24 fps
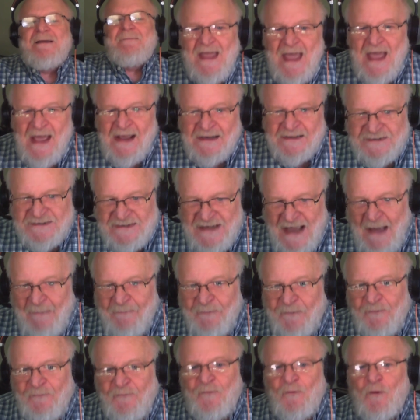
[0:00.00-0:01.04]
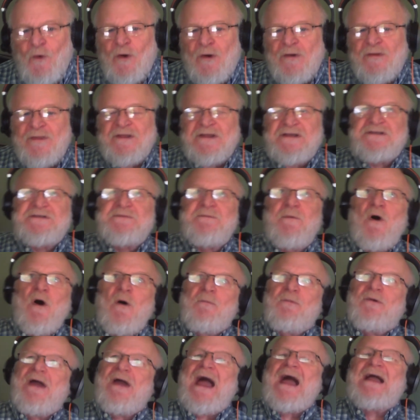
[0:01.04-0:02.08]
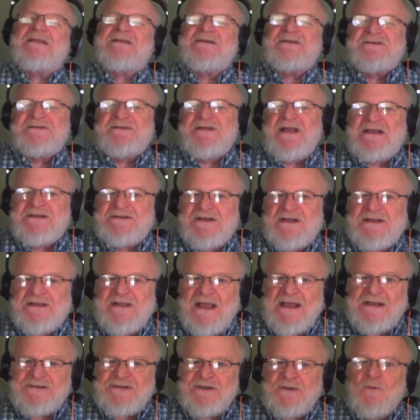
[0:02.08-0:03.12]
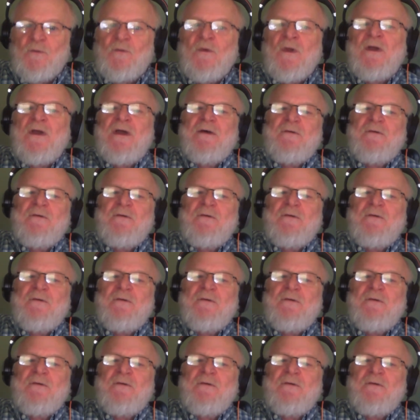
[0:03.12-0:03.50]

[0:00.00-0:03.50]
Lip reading: except for the small practice designation,